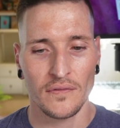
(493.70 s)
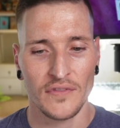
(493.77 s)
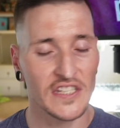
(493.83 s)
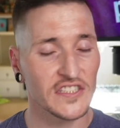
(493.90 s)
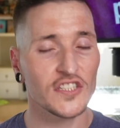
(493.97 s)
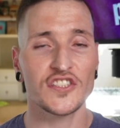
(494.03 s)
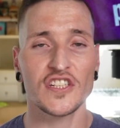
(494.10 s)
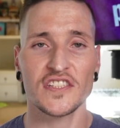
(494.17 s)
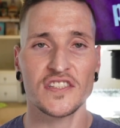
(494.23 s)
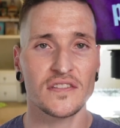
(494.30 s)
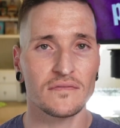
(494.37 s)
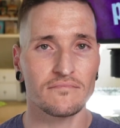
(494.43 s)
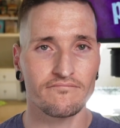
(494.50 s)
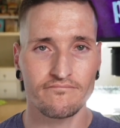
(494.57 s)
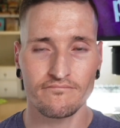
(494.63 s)
This is
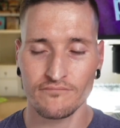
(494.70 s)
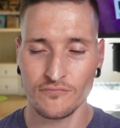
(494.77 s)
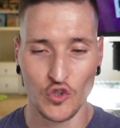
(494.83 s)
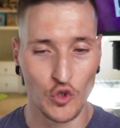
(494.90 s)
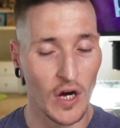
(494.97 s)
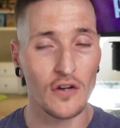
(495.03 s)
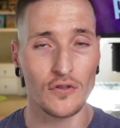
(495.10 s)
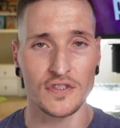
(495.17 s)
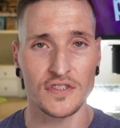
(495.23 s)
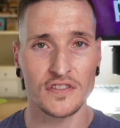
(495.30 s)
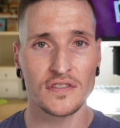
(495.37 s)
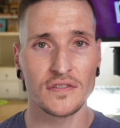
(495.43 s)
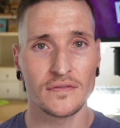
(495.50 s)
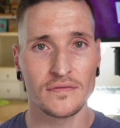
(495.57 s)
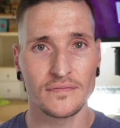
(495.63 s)
just
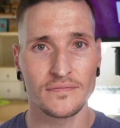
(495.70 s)
gross.